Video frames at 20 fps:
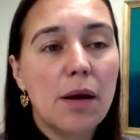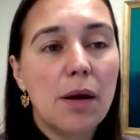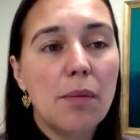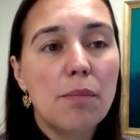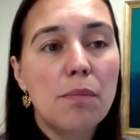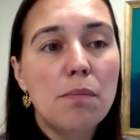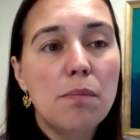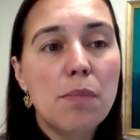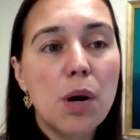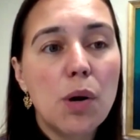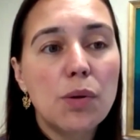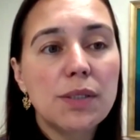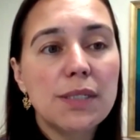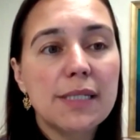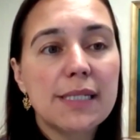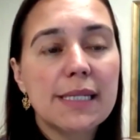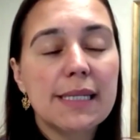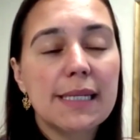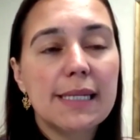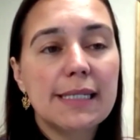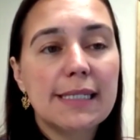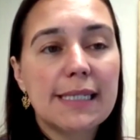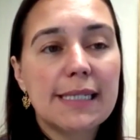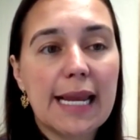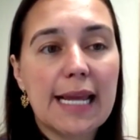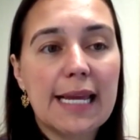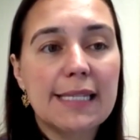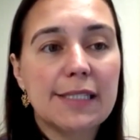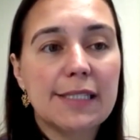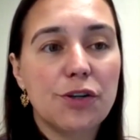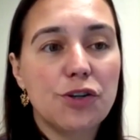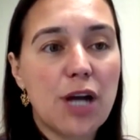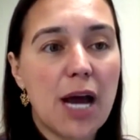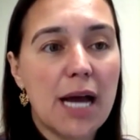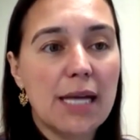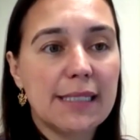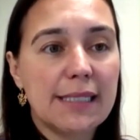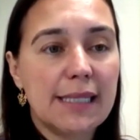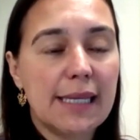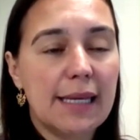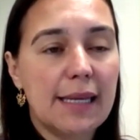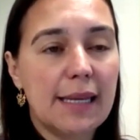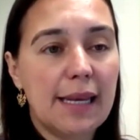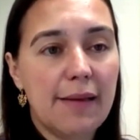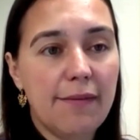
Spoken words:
Most studies suggest that